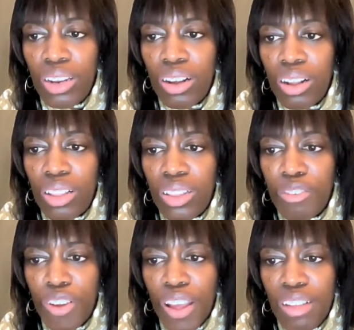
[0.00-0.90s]
in
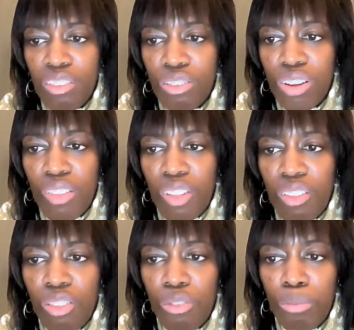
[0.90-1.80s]
liver cancer.
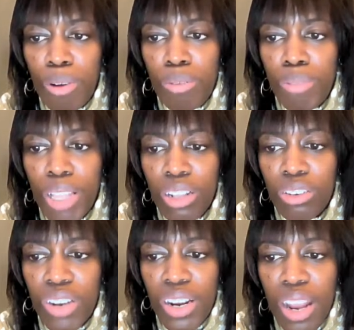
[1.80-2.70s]
And then through
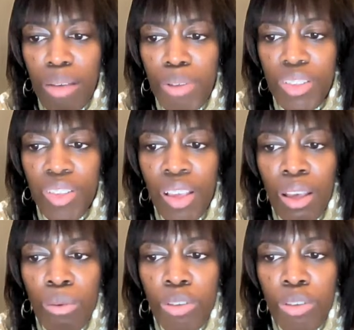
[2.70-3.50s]
molecular dynamics,